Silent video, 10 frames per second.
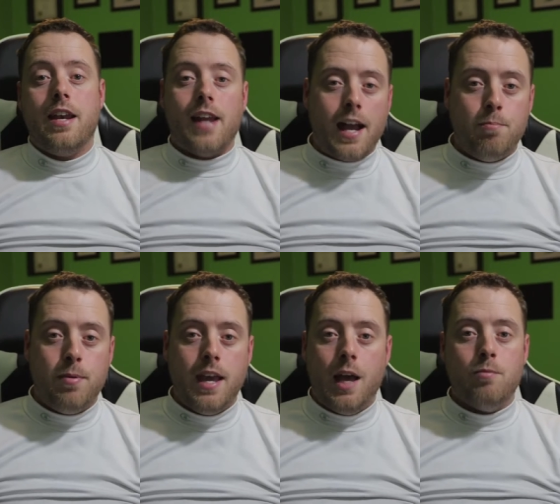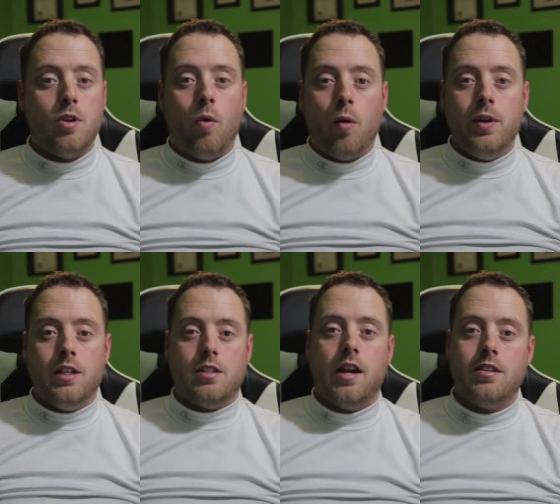9 p.m. So while we
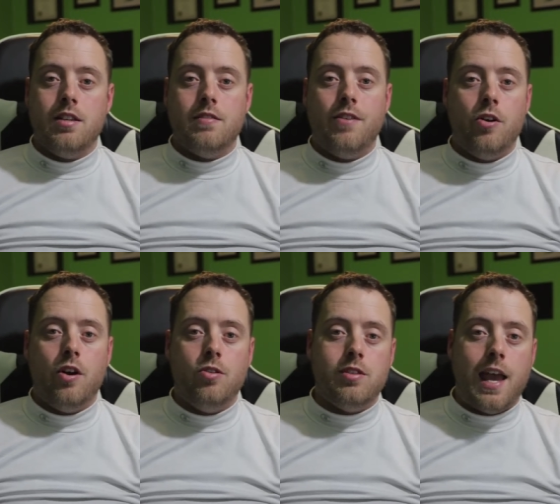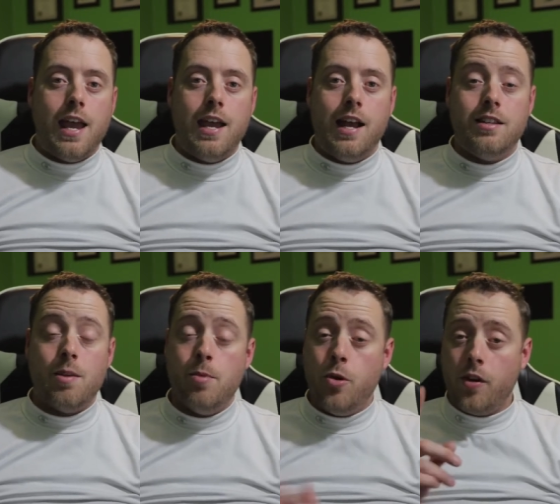discuss these photos and
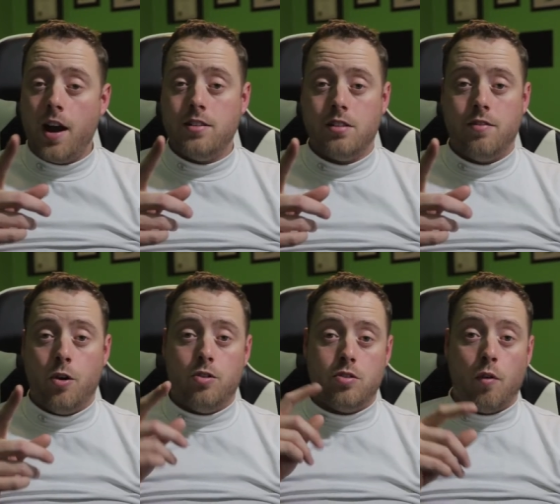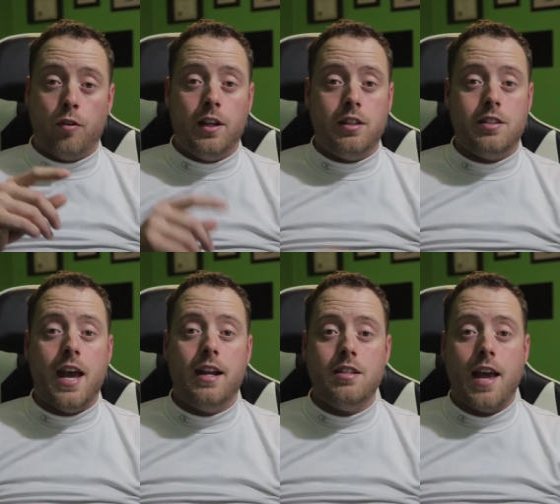some of your guys' photos, don't forget to
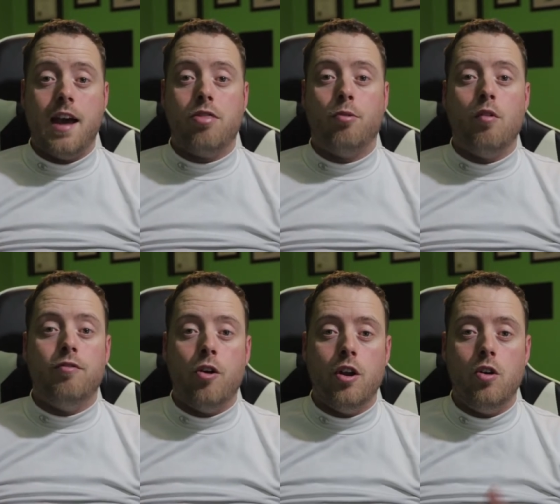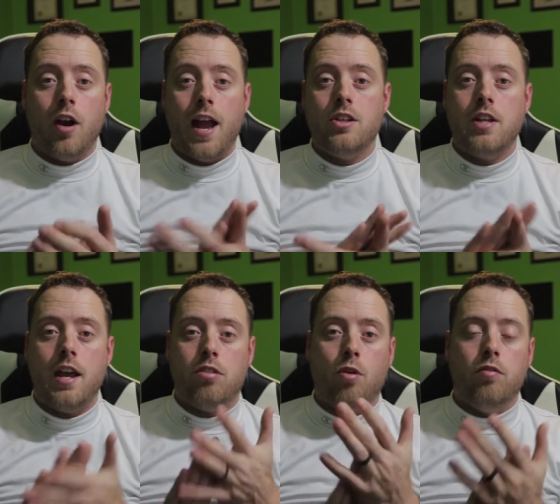tag us at Throw Photo or
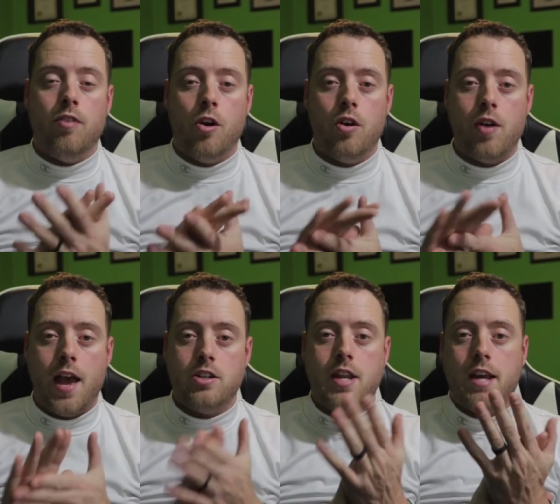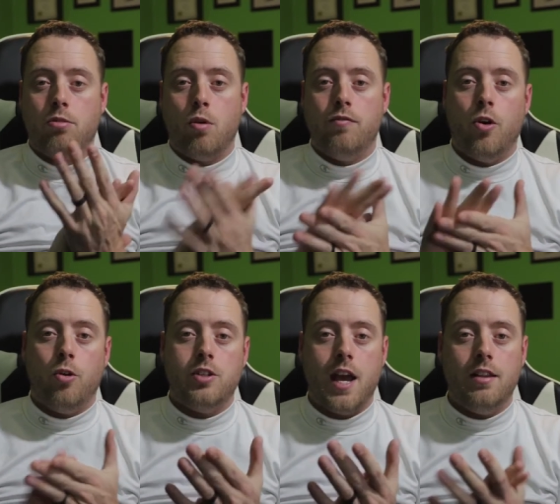hashtag Throw Photo, hashtag Throw
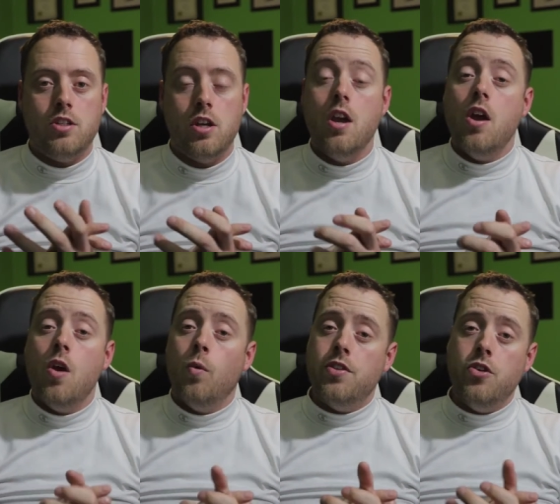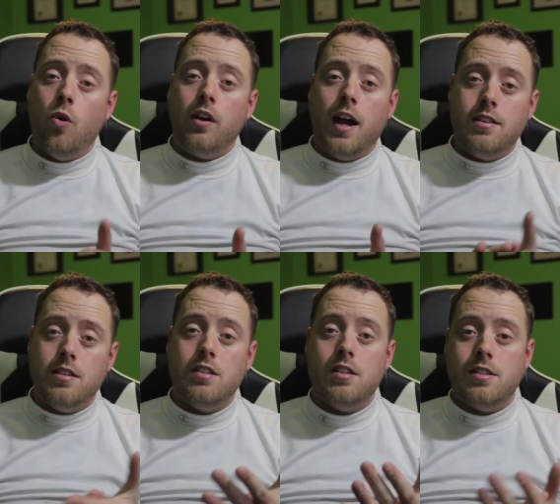Photo Challenge with your
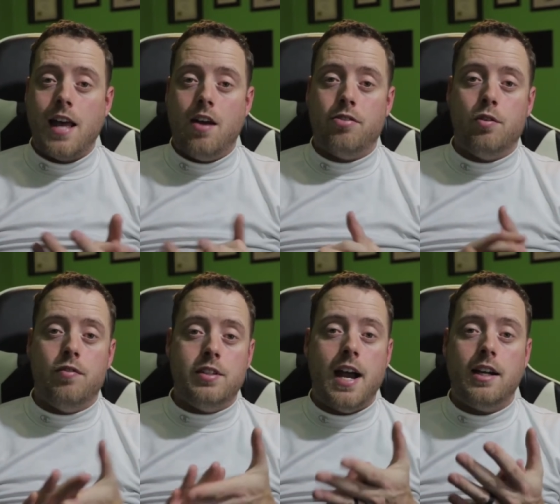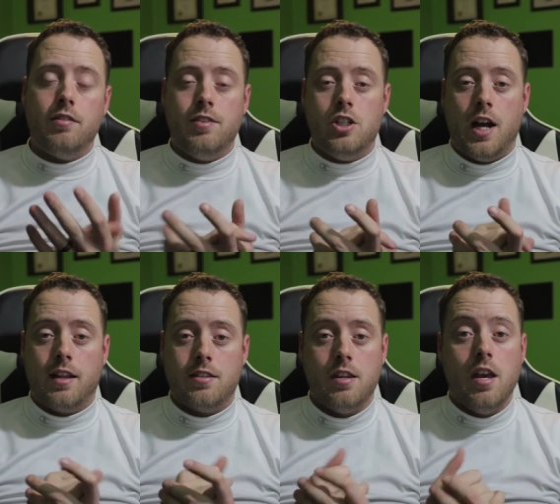guys' sound through photography
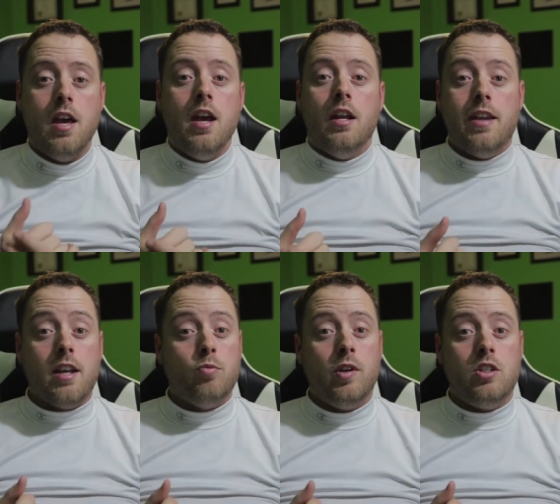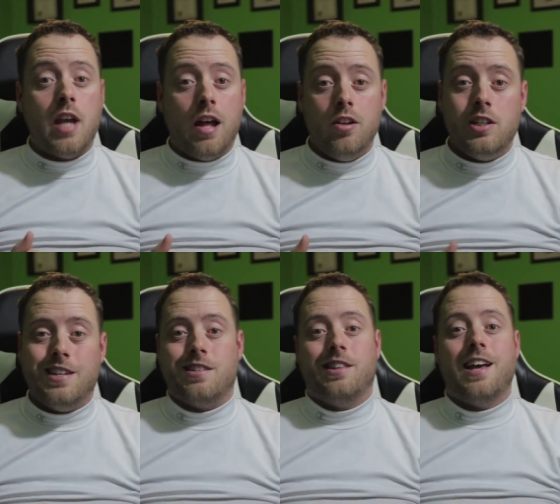shots. Next week's challenge
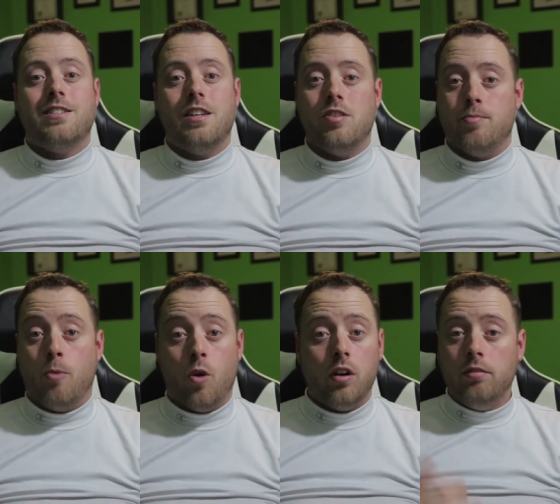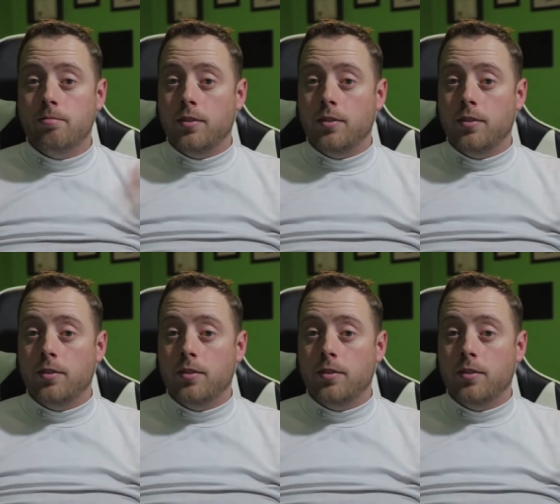is less is more.